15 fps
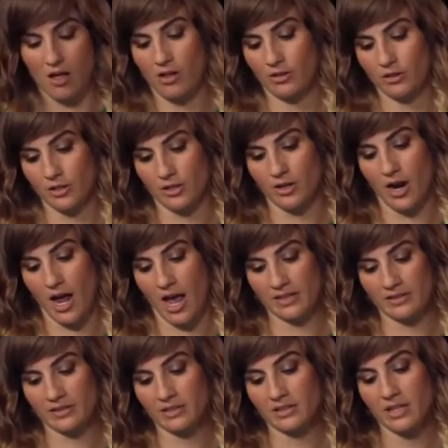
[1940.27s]
Halder
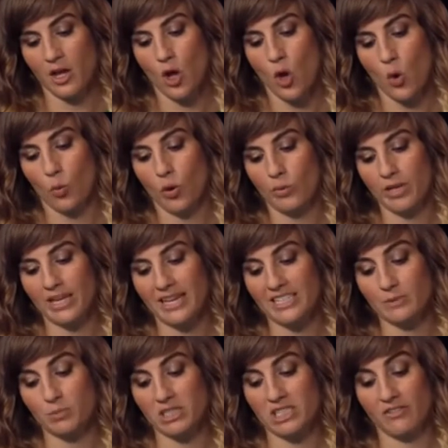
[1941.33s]
asks, will we get
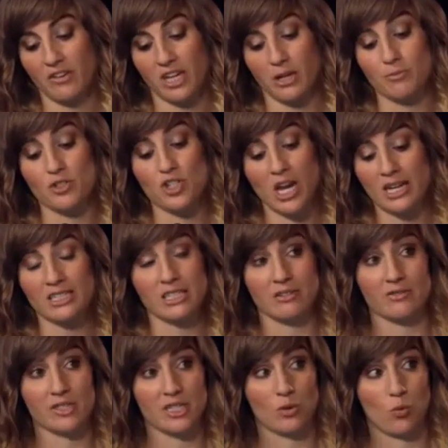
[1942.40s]
specific
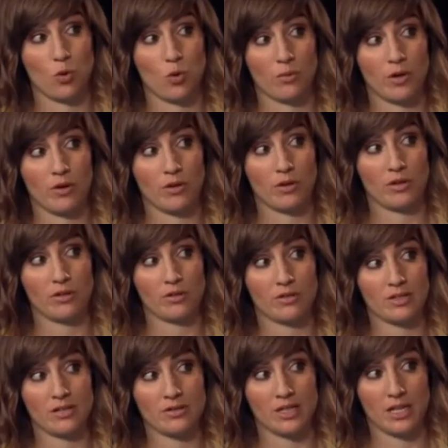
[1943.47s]
objectives in war mode?
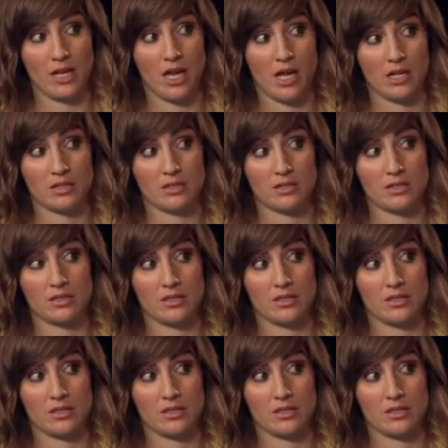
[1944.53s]
Sounds like yes.